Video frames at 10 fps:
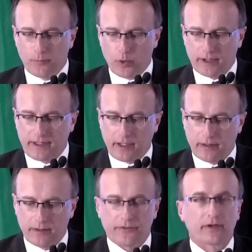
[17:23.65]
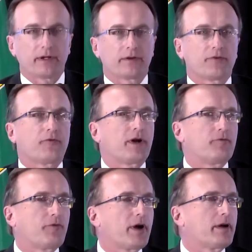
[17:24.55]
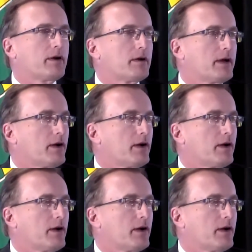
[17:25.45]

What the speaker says: worked tirelessly to fight fire